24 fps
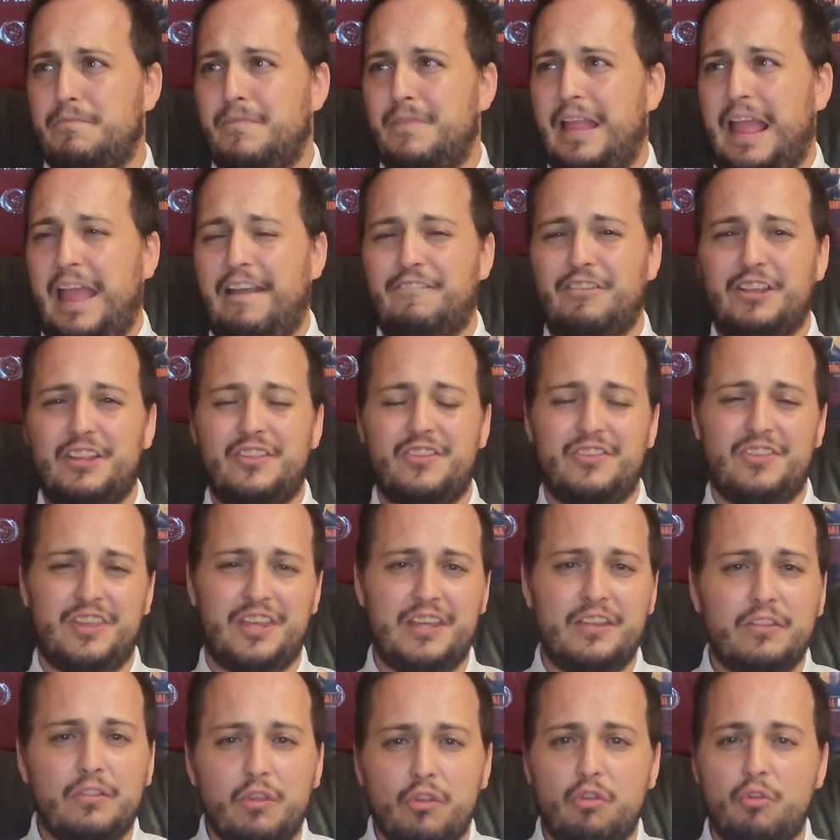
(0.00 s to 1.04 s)
having
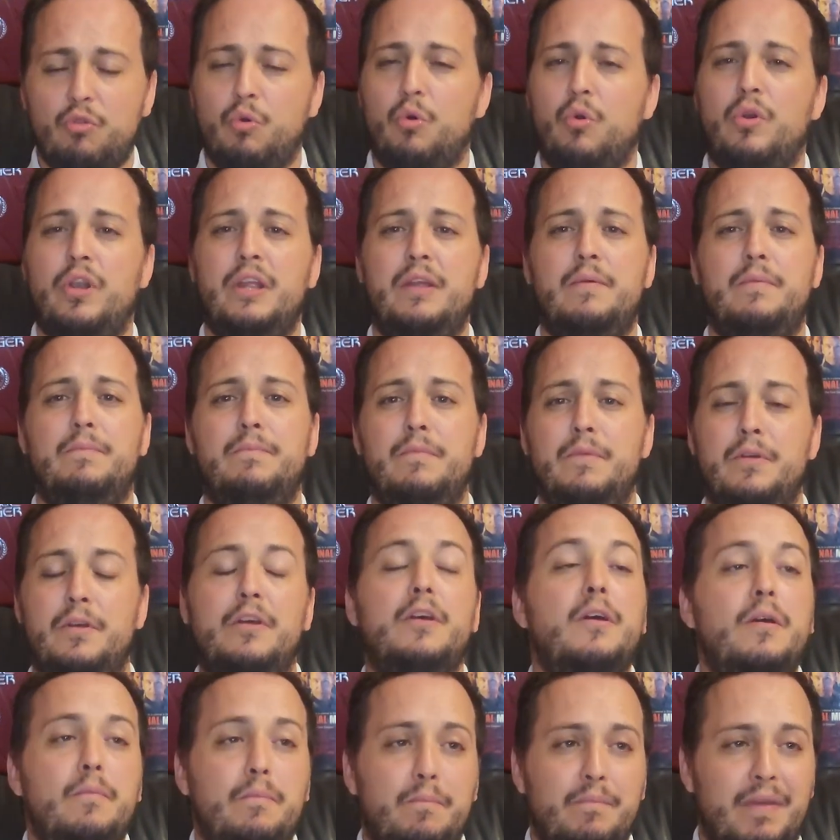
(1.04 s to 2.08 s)
seen the story
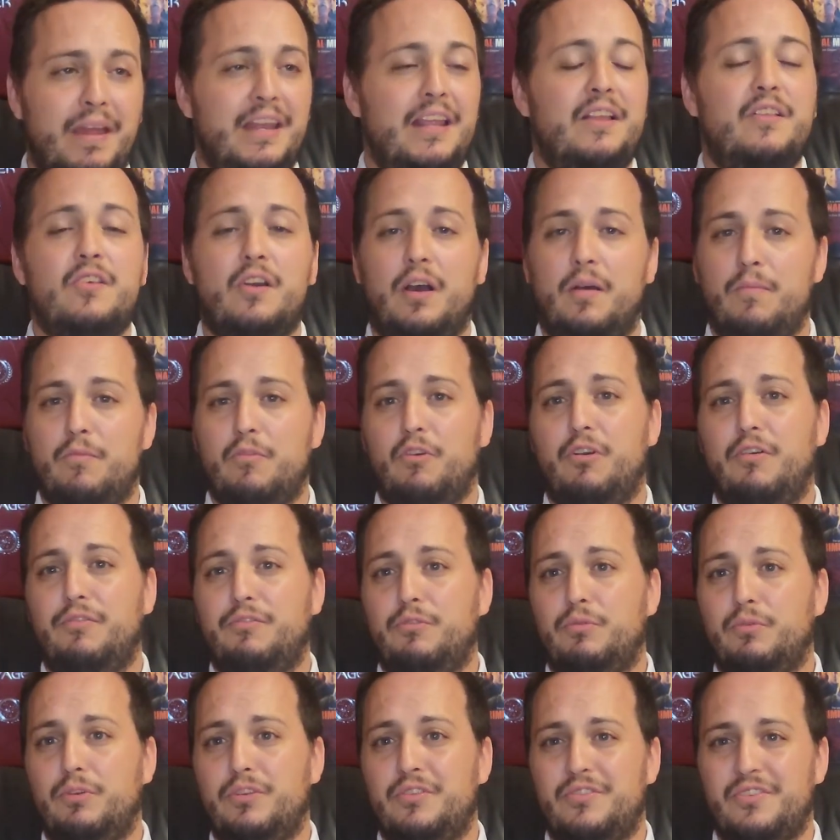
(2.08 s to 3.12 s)
many times
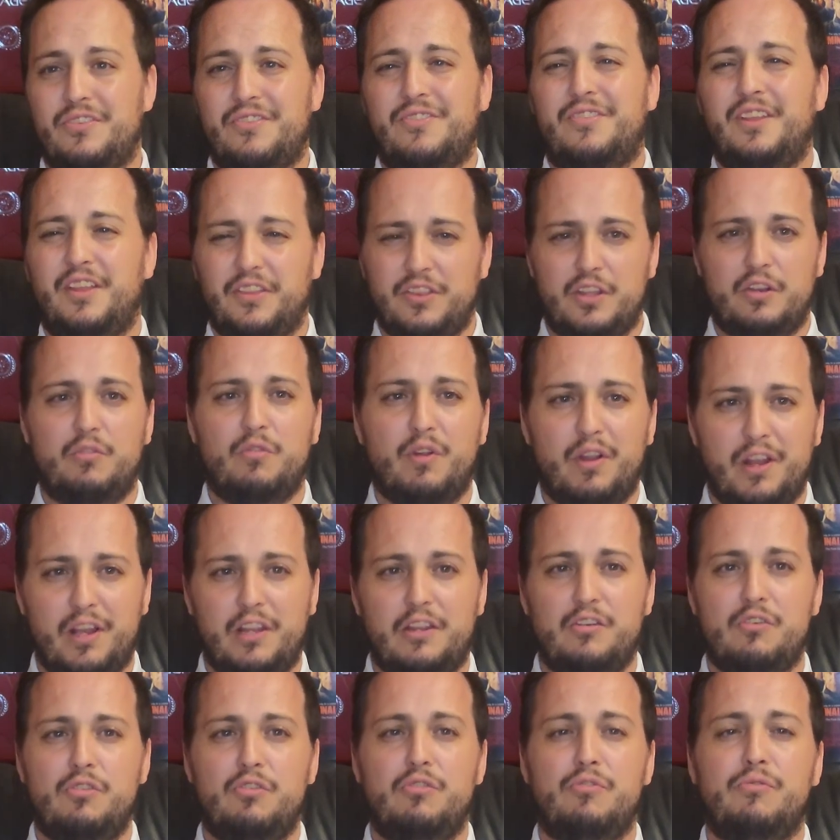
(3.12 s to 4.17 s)
afterwards, it's nothing
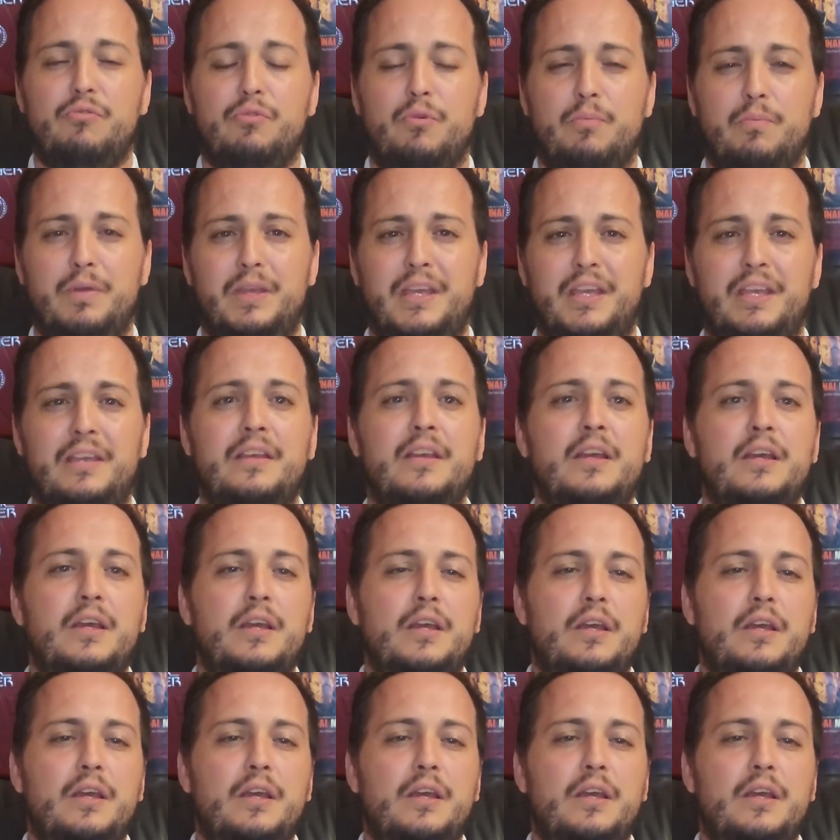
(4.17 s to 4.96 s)
really new for me.